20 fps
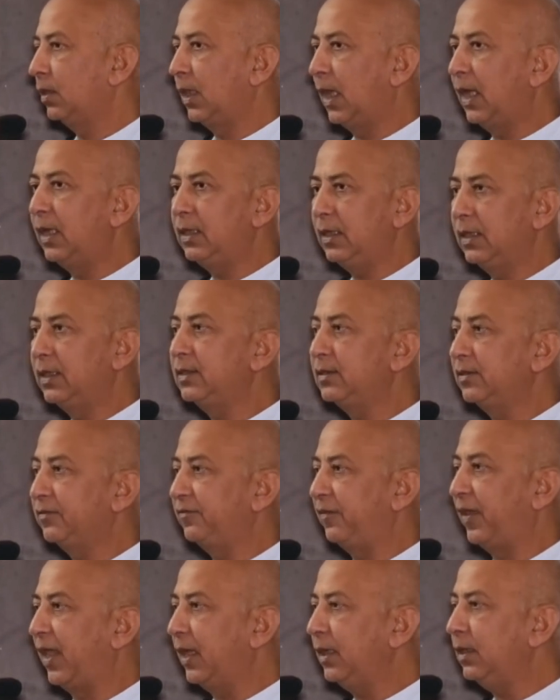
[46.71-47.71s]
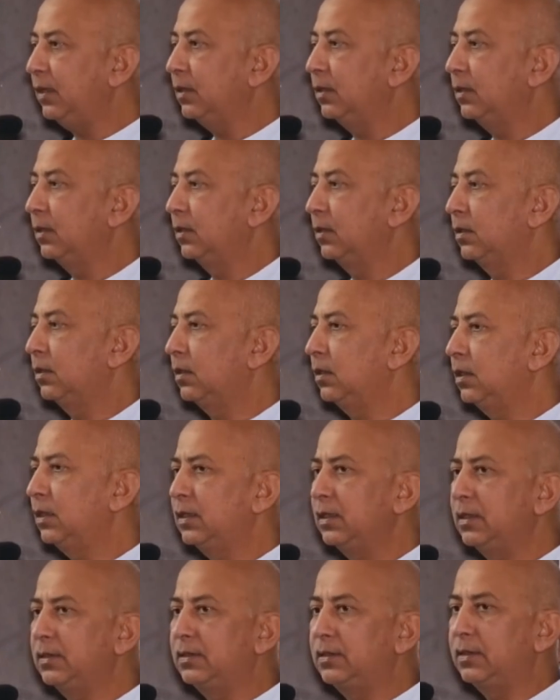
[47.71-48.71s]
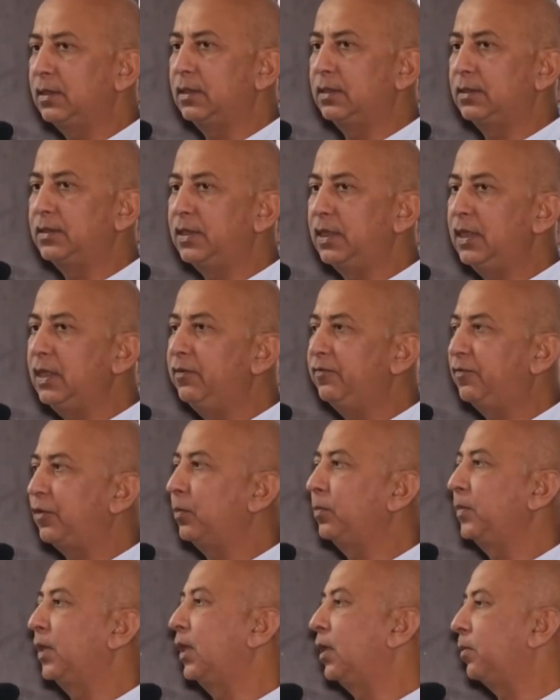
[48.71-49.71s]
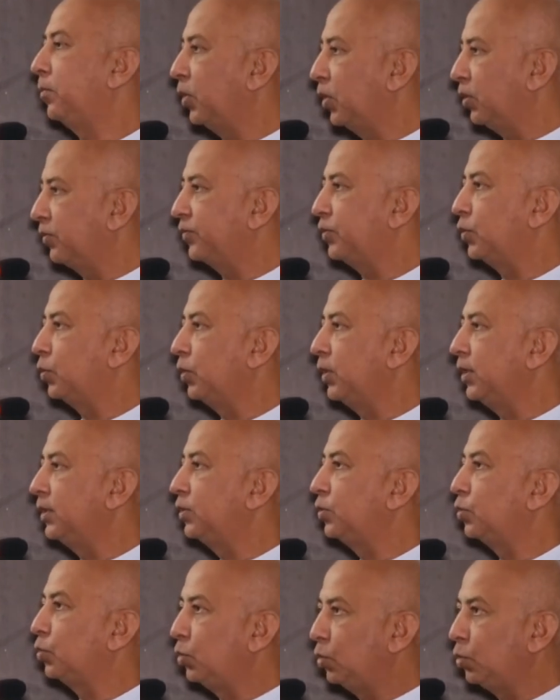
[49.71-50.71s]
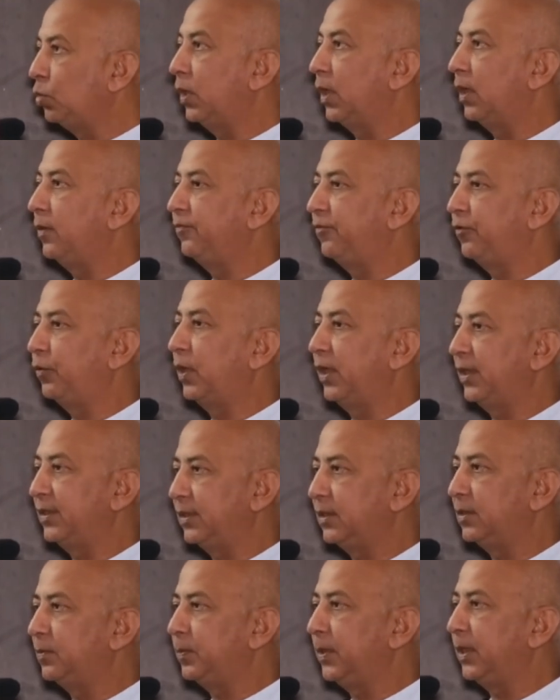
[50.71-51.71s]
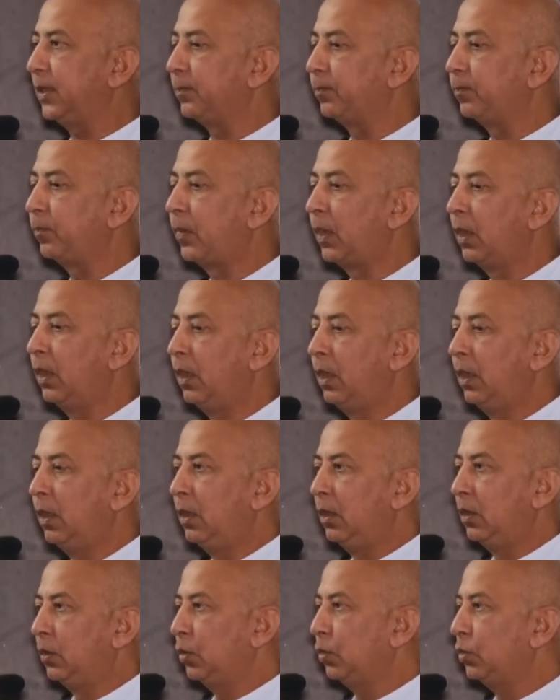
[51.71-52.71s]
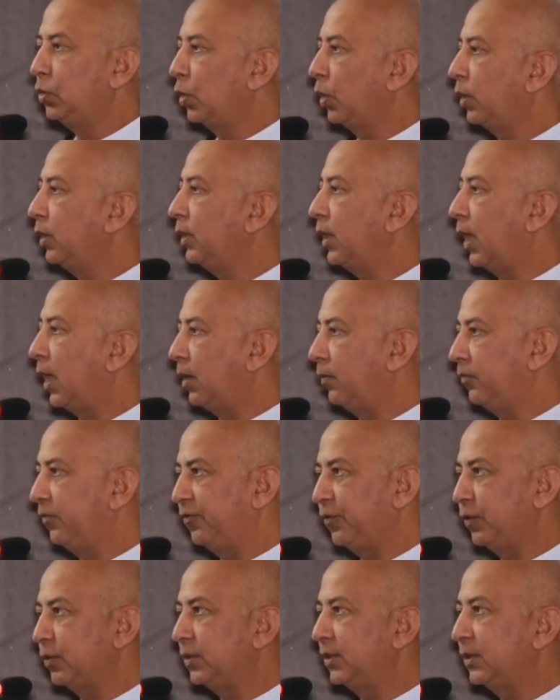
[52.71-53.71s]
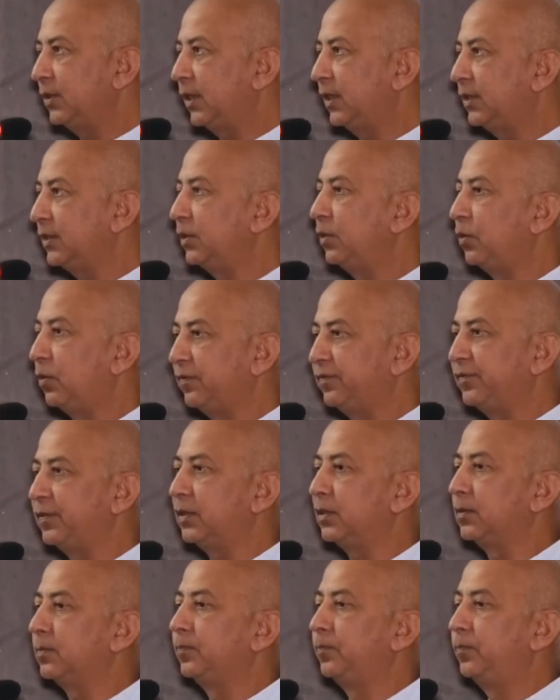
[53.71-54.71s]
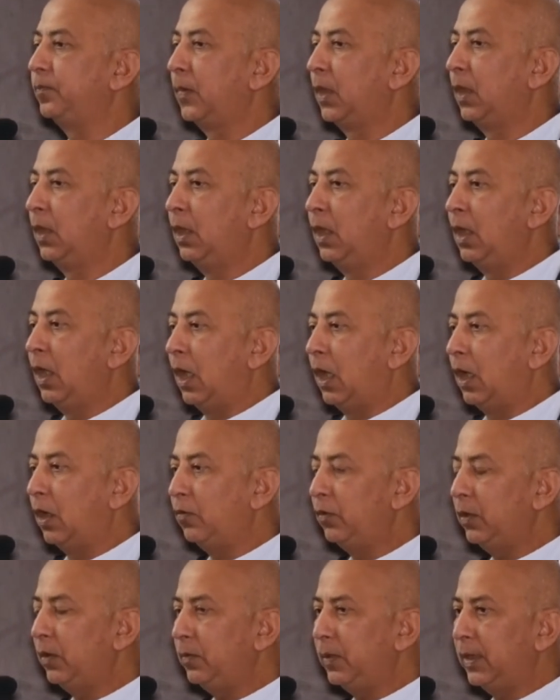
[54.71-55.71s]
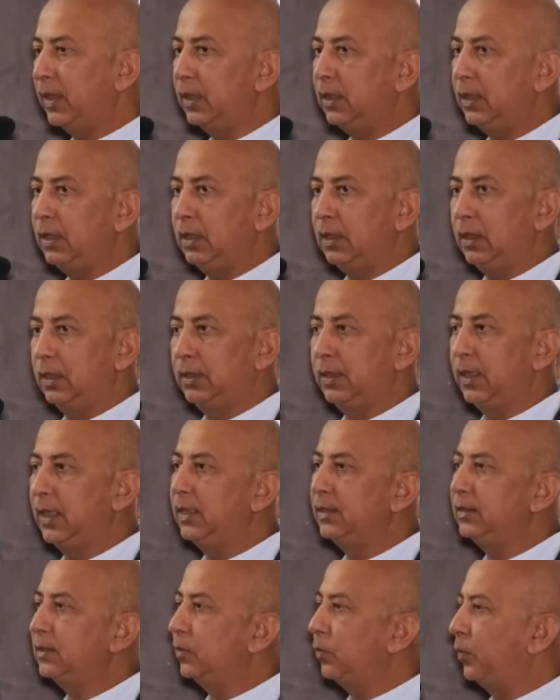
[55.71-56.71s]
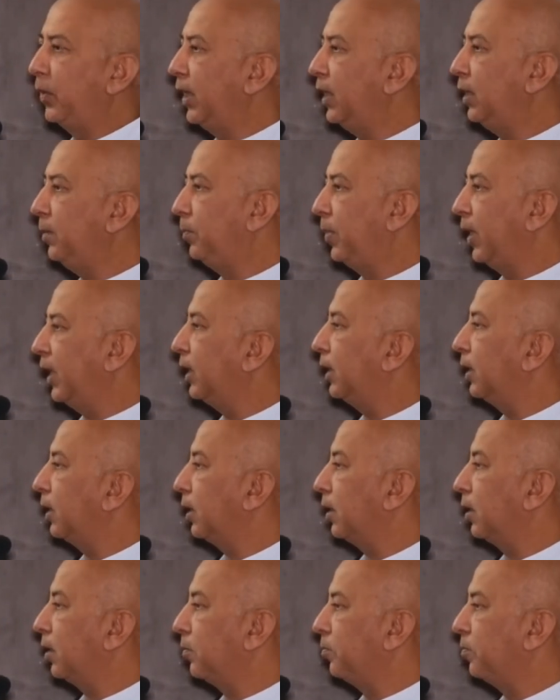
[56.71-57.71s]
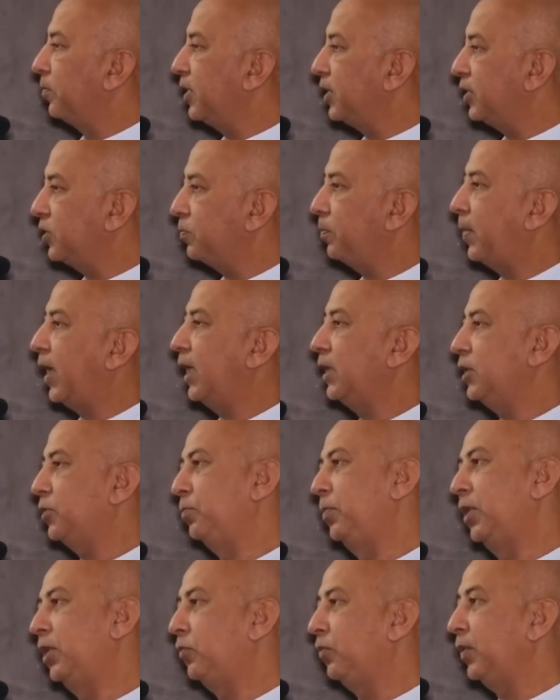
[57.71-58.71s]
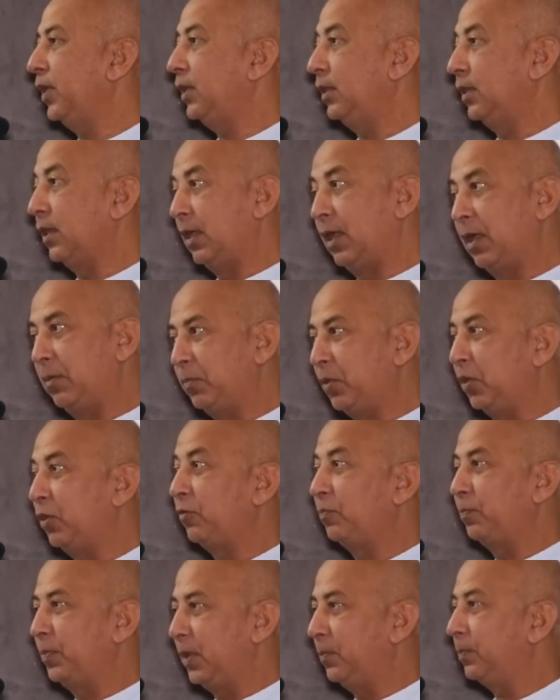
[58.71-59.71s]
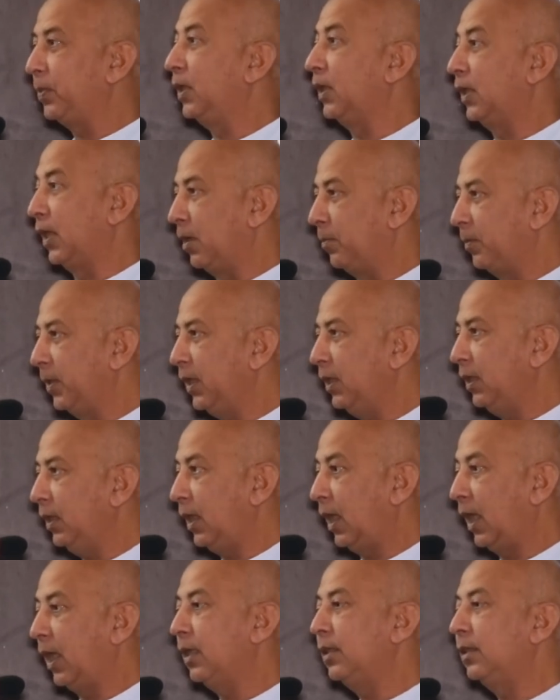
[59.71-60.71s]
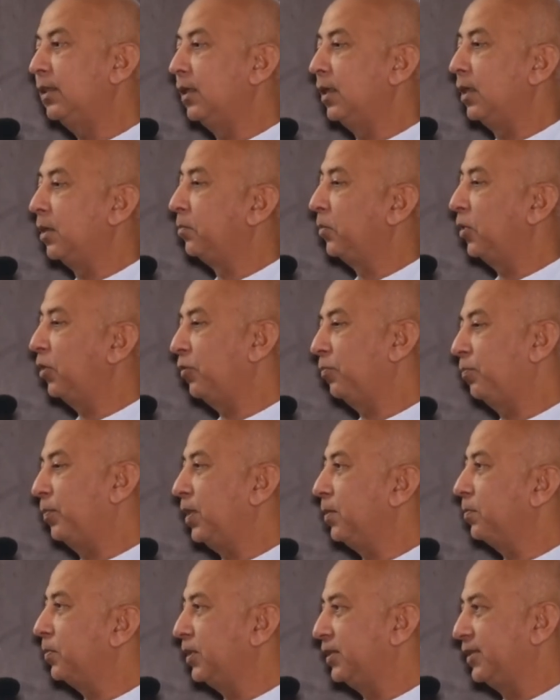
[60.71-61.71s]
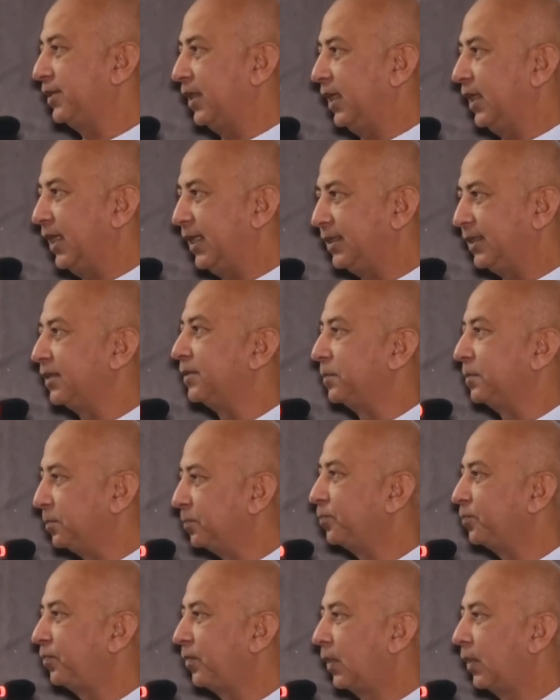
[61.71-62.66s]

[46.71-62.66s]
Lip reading: That is a fact. It is seen from the number of students who do come for SSB to join the armed forces as an officer. However, there is a very big mismatch between the number of people coming and the number of people selected.